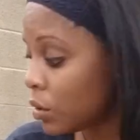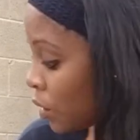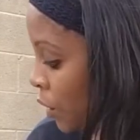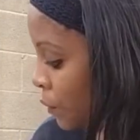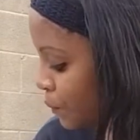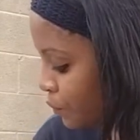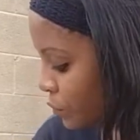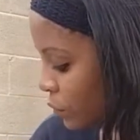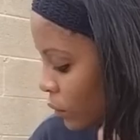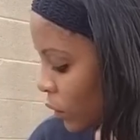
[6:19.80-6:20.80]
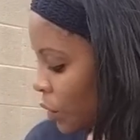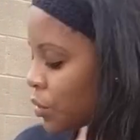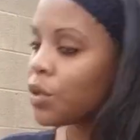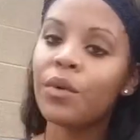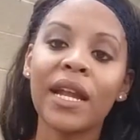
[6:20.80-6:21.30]
you know?
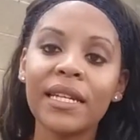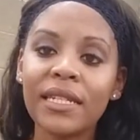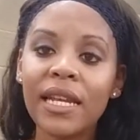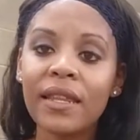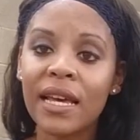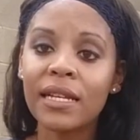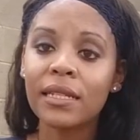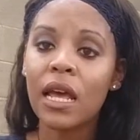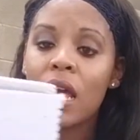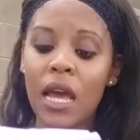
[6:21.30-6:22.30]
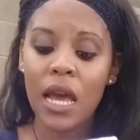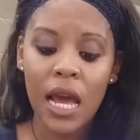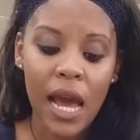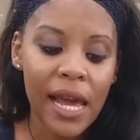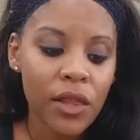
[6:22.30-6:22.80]
So when I did this,
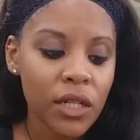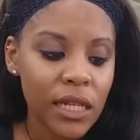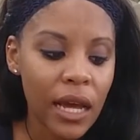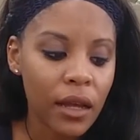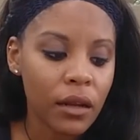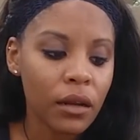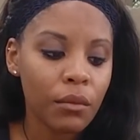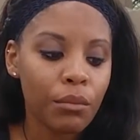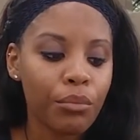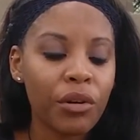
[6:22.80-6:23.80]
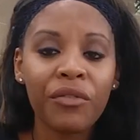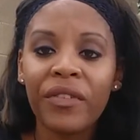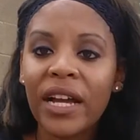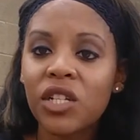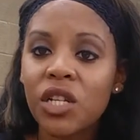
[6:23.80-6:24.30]
I looked at
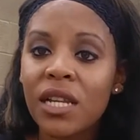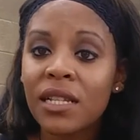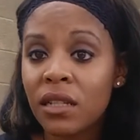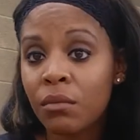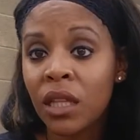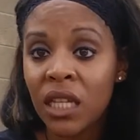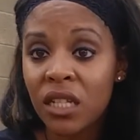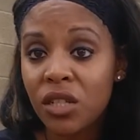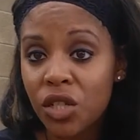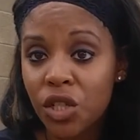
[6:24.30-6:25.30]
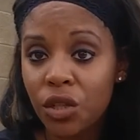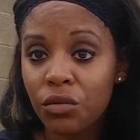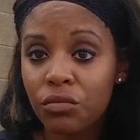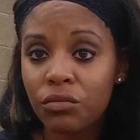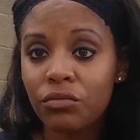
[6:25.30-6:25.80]
perfectionism leads to,
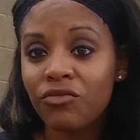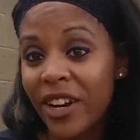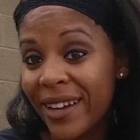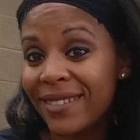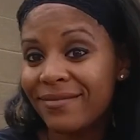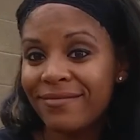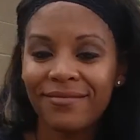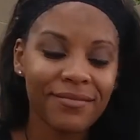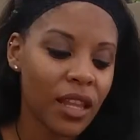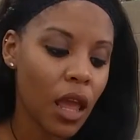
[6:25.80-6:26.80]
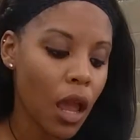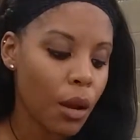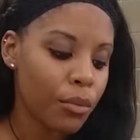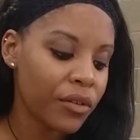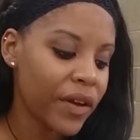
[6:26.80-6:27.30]
right?
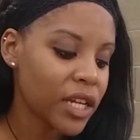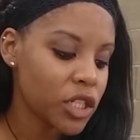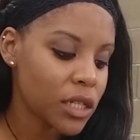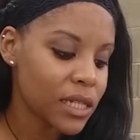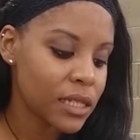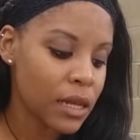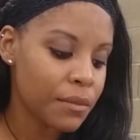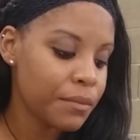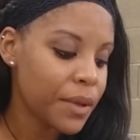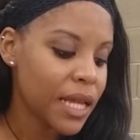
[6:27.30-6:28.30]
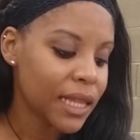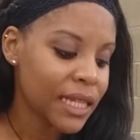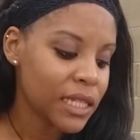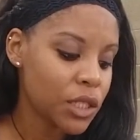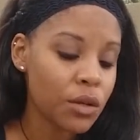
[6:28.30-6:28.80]
Perfectionism
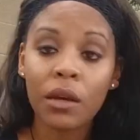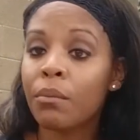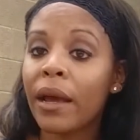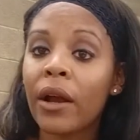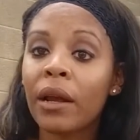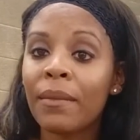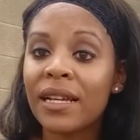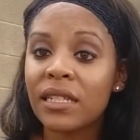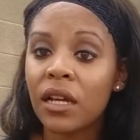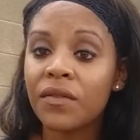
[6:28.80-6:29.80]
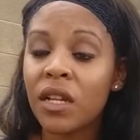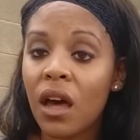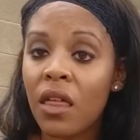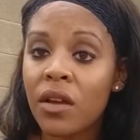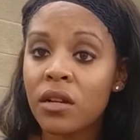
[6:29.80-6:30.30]
leads to comparing myself to
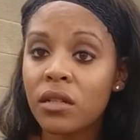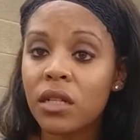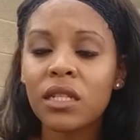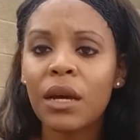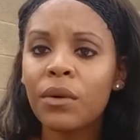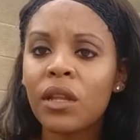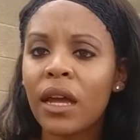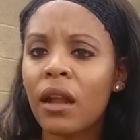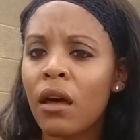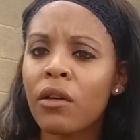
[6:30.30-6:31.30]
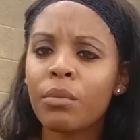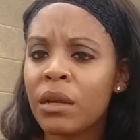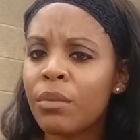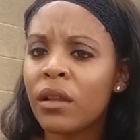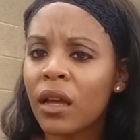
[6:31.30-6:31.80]
others, because I would look at other
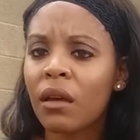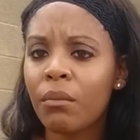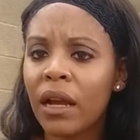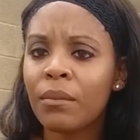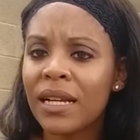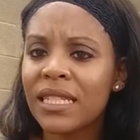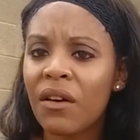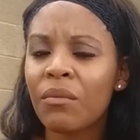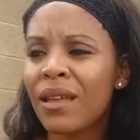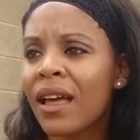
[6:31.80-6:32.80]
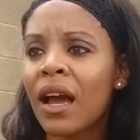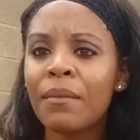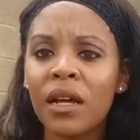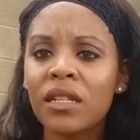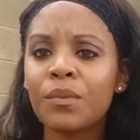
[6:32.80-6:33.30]
people and compare myself and be like,
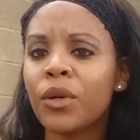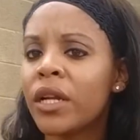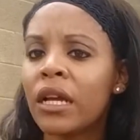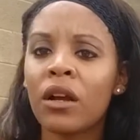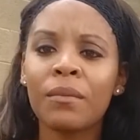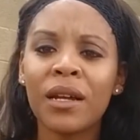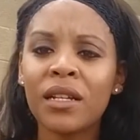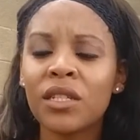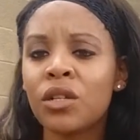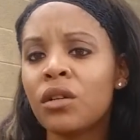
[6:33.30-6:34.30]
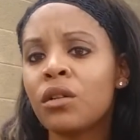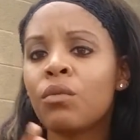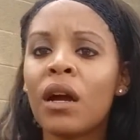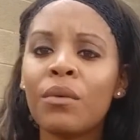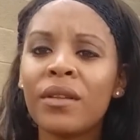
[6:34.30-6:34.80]
I'm not as pretty, or I'm not as good, or
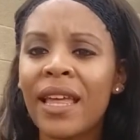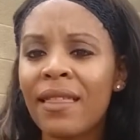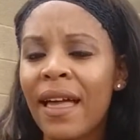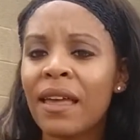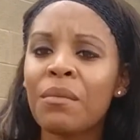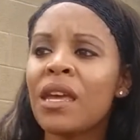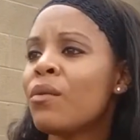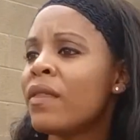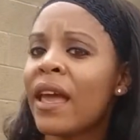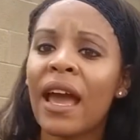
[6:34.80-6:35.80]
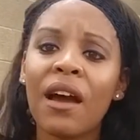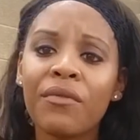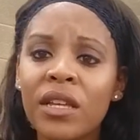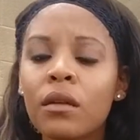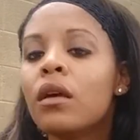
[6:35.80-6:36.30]
why would they like me when they have
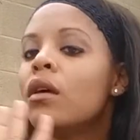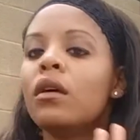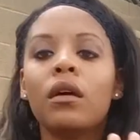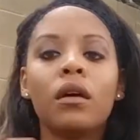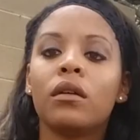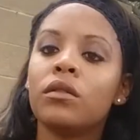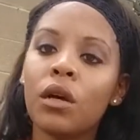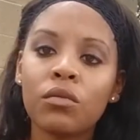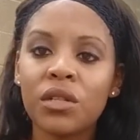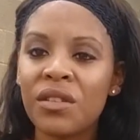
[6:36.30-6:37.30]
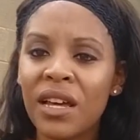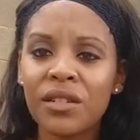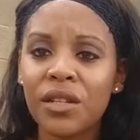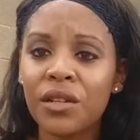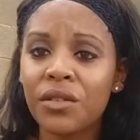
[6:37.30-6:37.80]
the... Don't do
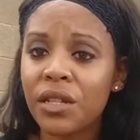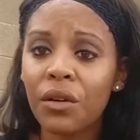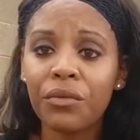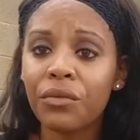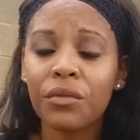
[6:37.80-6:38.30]
that to yourself.